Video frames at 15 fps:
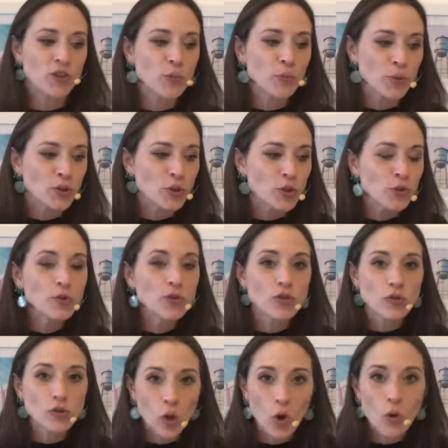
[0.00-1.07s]
you produce
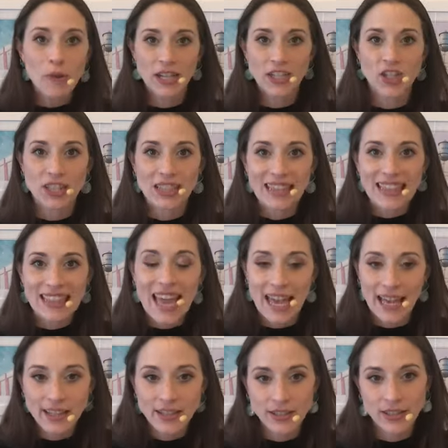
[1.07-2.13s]
so much
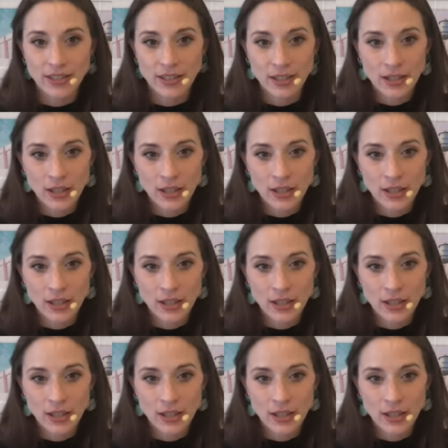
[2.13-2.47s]
less